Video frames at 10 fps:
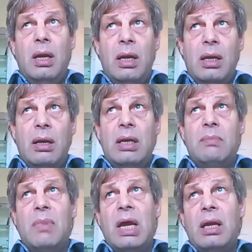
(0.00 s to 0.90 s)

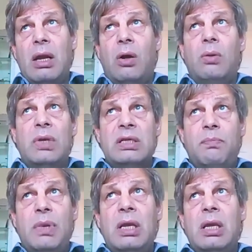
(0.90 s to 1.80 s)
it may always
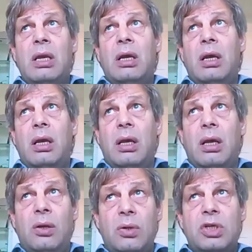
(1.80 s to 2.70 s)
be a
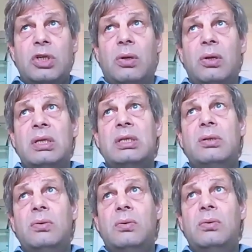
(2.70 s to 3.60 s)
good choice
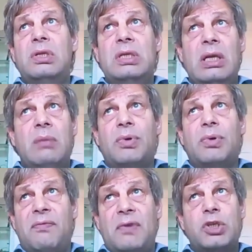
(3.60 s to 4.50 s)
to see a
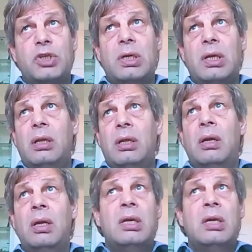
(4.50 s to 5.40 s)
professional
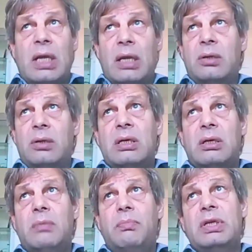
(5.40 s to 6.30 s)

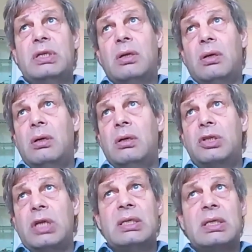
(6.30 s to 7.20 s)
psychotherapist or
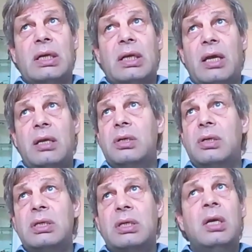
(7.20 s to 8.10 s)
child
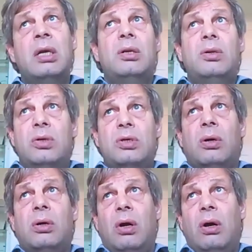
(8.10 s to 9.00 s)
psychiatrist to
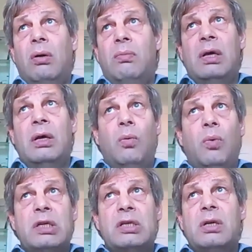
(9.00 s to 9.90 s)
talk over
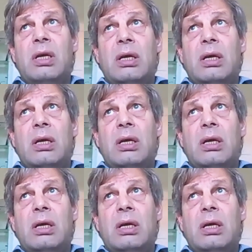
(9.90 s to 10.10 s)
which